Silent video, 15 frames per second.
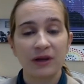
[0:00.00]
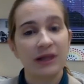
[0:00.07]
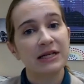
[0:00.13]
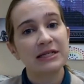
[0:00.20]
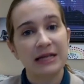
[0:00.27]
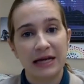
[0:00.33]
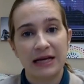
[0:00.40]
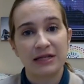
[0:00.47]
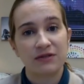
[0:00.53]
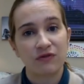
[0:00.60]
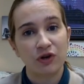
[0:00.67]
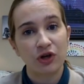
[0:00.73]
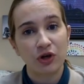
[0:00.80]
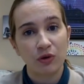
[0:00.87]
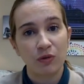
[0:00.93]
Then today's
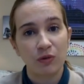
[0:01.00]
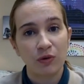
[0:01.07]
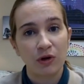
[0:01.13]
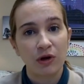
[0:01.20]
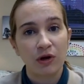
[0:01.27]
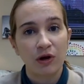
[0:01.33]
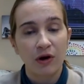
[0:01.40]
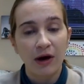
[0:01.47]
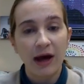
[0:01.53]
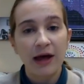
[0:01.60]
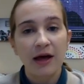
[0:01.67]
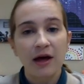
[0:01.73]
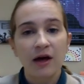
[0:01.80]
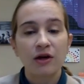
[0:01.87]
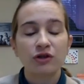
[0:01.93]
for you. Okay?
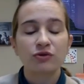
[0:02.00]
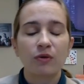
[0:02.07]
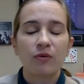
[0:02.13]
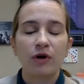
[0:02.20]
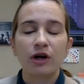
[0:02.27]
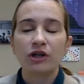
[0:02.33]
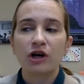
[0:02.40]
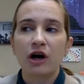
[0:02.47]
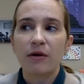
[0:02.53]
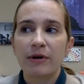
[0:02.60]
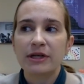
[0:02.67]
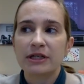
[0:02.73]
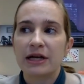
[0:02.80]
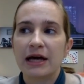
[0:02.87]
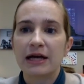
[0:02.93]
So what we're going to talk
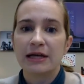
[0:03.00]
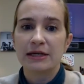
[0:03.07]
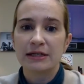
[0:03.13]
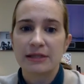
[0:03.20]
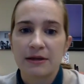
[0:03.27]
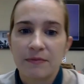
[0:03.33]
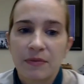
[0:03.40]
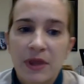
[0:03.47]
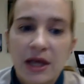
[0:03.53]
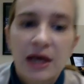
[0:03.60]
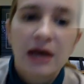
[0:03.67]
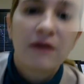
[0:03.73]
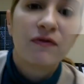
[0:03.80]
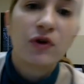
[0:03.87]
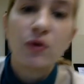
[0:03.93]
about today is
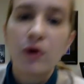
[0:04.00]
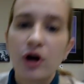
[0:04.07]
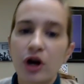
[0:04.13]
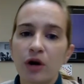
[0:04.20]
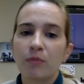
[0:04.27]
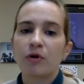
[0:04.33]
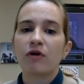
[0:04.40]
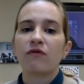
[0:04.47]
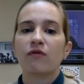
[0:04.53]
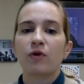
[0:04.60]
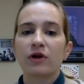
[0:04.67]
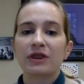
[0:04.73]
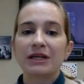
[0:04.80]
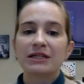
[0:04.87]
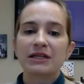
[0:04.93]
if you are going to put
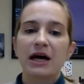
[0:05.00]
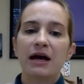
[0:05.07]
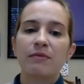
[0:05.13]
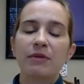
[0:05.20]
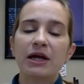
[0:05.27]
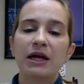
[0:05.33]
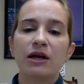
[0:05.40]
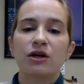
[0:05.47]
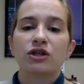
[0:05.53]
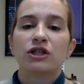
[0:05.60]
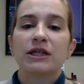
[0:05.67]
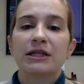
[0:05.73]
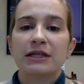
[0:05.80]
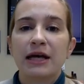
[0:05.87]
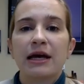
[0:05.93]
forth the time and
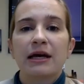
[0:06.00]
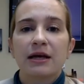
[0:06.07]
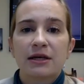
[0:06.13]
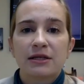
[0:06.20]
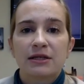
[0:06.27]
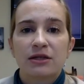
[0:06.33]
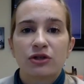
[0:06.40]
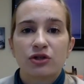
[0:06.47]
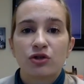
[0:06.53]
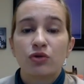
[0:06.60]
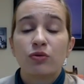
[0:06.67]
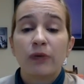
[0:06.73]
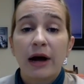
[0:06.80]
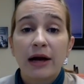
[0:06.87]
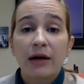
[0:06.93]
energy it takes
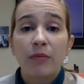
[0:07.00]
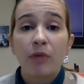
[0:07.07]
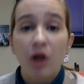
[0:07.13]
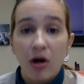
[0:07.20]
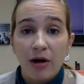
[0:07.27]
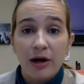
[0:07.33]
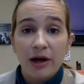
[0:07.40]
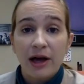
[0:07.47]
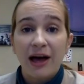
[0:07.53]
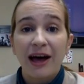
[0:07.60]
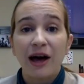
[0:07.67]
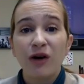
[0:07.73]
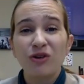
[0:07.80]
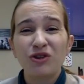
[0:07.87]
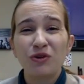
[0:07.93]
to write a blog,
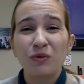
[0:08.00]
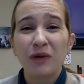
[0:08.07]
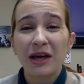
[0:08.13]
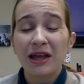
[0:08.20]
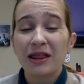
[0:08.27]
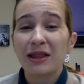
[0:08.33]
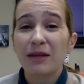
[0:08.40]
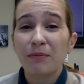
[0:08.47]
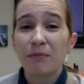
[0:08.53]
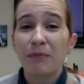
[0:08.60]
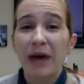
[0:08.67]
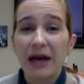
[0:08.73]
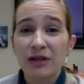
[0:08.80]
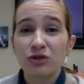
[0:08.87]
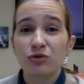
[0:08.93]
how do you get the
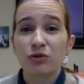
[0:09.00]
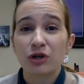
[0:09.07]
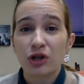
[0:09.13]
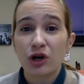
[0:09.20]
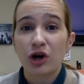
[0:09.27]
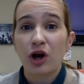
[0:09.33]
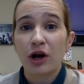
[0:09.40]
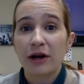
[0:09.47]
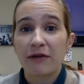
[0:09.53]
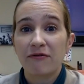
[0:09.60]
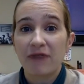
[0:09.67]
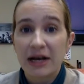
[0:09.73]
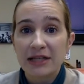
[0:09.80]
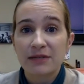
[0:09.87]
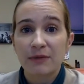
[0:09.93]
best return on
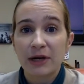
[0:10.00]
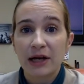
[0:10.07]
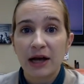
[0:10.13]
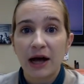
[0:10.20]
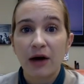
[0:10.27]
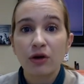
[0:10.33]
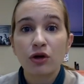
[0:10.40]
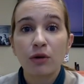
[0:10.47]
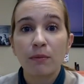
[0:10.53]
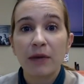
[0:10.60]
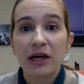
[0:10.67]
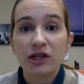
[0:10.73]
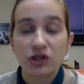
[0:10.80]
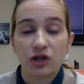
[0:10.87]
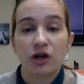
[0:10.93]
investment? How do you
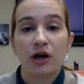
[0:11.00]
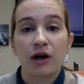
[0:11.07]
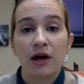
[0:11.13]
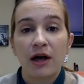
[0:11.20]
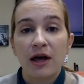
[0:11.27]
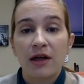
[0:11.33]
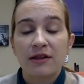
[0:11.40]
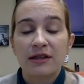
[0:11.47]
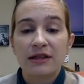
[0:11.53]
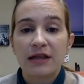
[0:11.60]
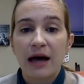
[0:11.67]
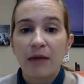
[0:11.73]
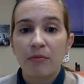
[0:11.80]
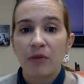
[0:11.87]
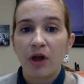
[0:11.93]
make sure that
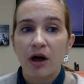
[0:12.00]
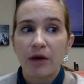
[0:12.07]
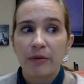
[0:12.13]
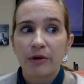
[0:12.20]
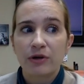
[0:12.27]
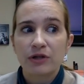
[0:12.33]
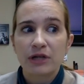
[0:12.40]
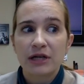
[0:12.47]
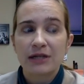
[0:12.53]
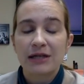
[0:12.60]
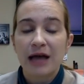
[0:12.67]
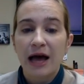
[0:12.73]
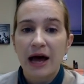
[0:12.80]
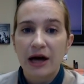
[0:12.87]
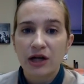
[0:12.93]
that blog post
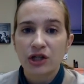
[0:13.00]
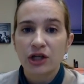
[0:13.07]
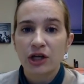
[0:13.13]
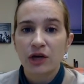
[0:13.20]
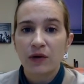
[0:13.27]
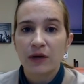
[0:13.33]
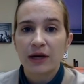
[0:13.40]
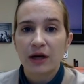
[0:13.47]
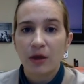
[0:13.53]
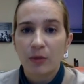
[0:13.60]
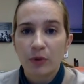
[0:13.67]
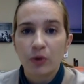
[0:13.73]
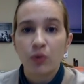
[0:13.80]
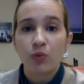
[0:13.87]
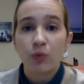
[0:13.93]
is actually going to
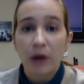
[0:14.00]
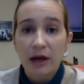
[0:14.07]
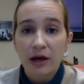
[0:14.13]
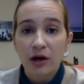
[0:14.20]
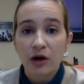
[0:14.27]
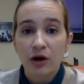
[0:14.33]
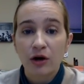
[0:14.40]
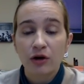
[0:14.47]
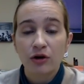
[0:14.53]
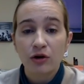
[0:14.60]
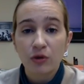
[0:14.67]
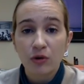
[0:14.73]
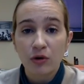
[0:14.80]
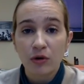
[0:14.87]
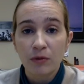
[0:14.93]
help you rank on
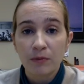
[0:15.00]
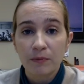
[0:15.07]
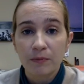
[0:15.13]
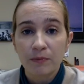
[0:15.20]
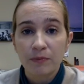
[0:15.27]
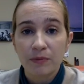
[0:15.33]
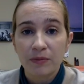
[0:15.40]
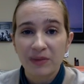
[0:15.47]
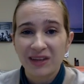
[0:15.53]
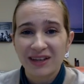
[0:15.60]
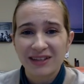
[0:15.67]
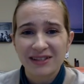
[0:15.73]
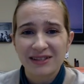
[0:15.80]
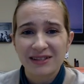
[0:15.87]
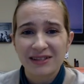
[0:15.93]
Google?
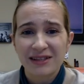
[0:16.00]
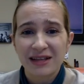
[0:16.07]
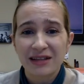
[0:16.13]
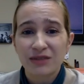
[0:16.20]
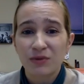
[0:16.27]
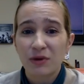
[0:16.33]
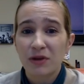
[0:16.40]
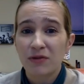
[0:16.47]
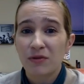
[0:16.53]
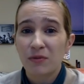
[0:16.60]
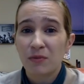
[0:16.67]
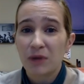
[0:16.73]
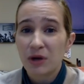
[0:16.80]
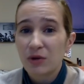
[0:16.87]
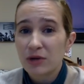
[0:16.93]
Because that's one of the
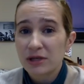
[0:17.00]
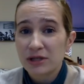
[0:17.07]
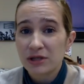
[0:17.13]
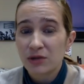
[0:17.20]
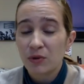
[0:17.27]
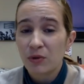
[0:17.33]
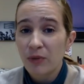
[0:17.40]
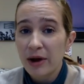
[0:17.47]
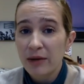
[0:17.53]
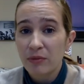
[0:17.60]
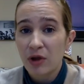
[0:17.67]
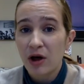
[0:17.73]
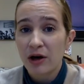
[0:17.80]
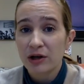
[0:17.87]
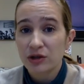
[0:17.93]
big reasons that we write
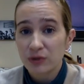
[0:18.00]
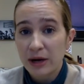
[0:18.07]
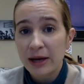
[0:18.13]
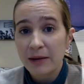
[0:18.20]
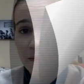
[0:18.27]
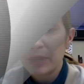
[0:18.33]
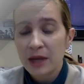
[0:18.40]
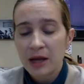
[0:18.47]
blogs, right?